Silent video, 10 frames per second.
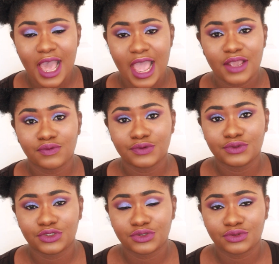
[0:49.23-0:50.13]
I
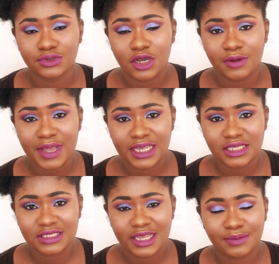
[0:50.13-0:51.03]
will do I
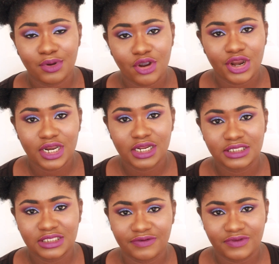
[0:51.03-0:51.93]
guess like parting
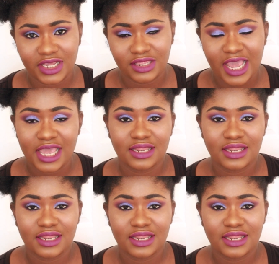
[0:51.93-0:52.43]
and stuff like that,